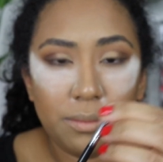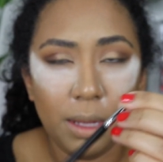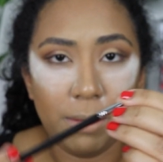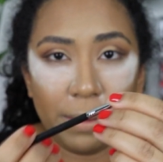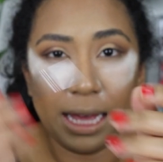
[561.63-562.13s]

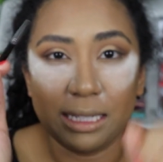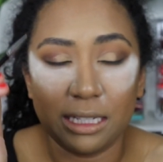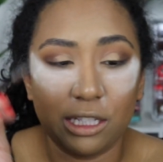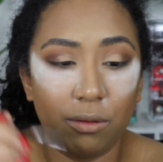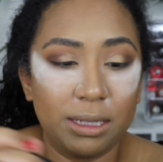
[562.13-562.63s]
But because
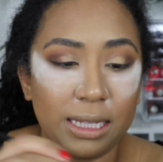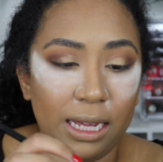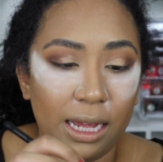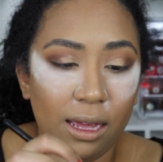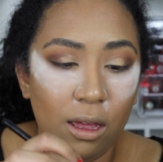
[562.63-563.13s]
it's so
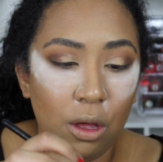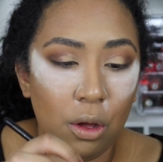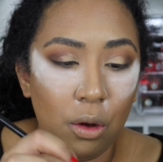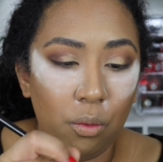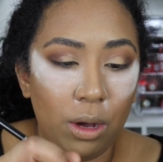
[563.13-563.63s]
skinny,
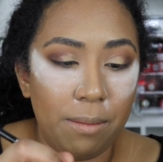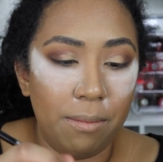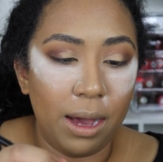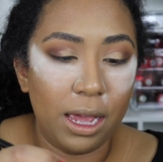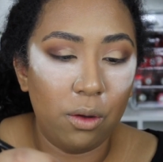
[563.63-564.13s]
what
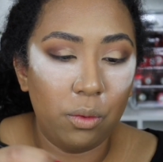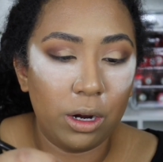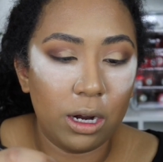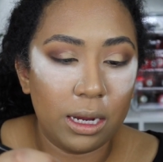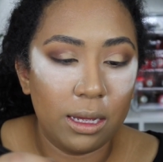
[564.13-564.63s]
might
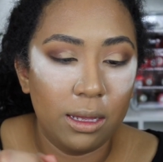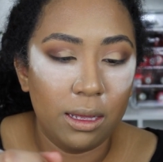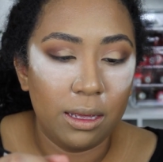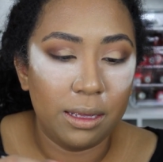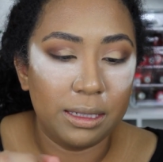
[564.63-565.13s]
work
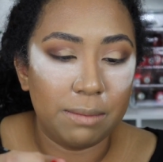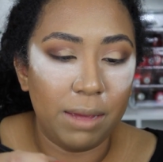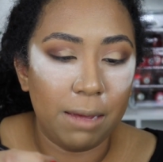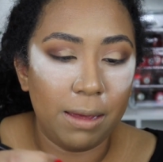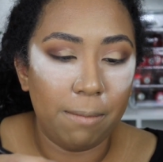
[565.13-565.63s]
is
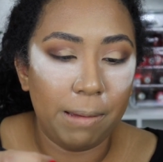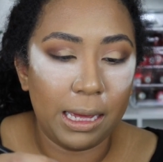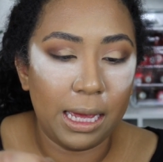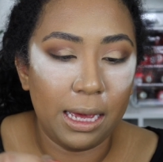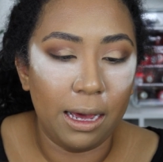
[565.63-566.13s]
maybe
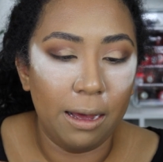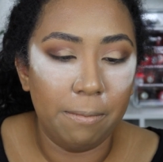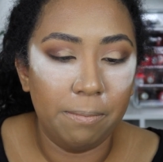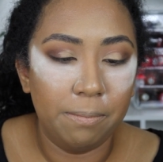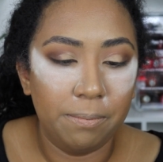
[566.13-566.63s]
picking
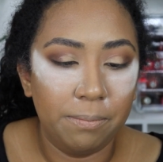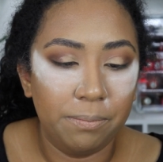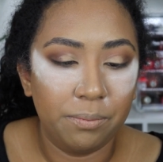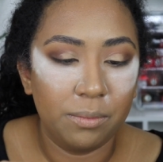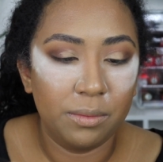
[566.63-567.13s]
up
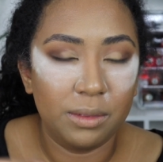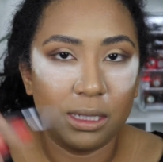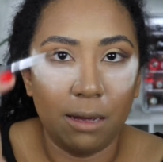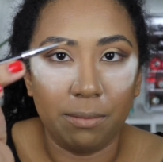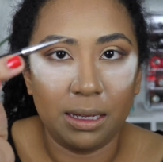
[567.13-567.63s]

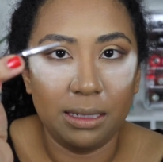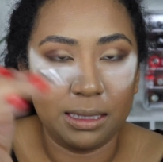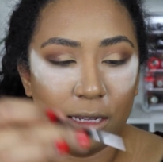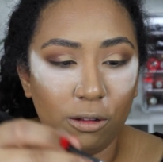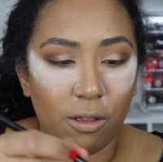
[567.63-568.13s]
some
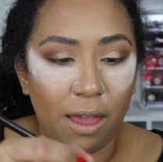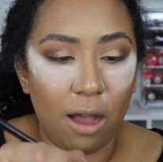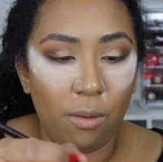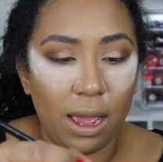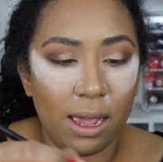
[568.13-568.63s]
concealer
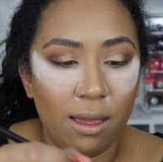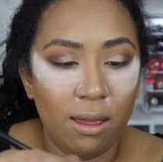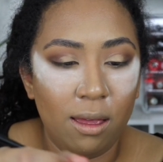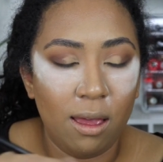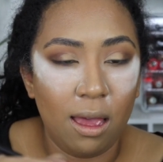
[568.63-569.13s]
that way
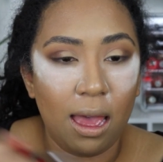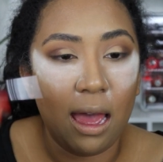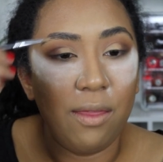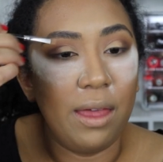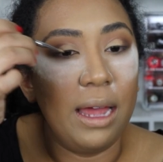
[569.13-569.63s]

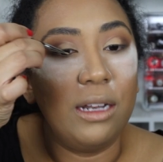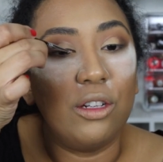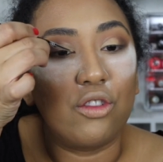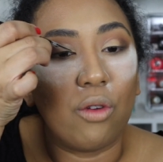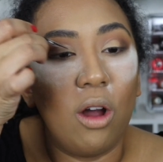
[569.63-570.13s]
and then
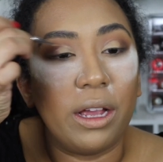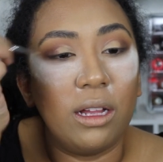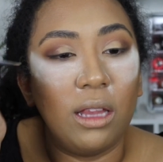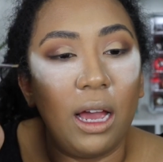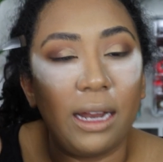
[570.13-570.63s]
drawing
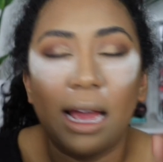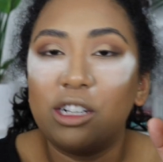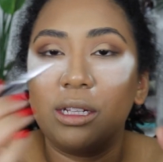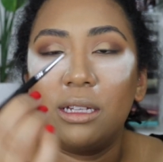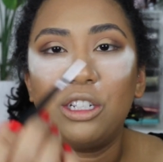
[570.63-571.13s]
a line.
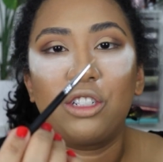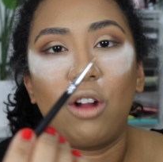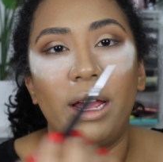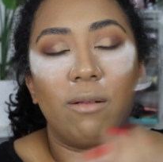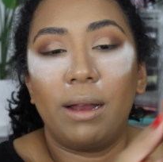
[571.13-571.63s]
Actually, let's just
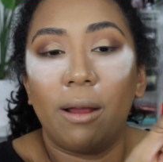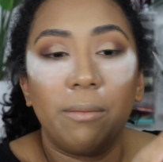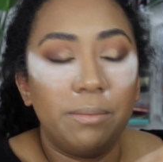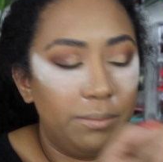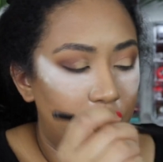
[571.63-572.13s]
try it right now.